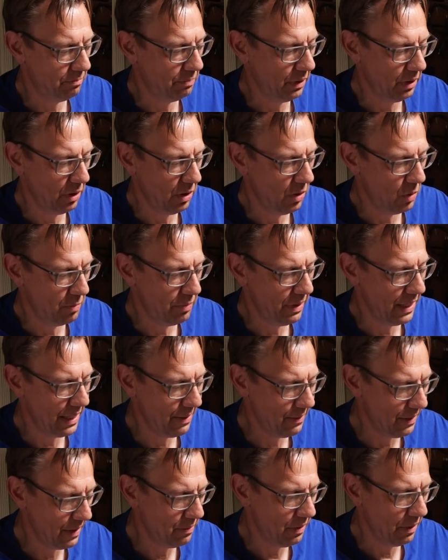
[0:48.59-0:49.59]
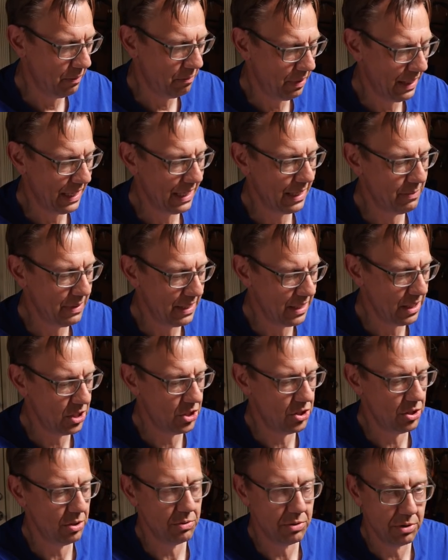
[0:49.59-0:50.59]
below baby, but
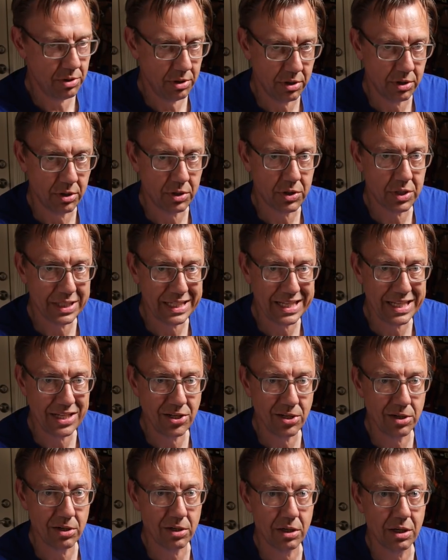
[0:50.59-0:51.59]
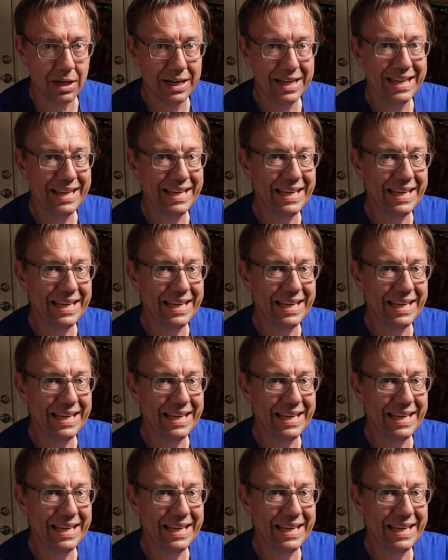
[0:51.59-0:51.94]
baby, junior, senior,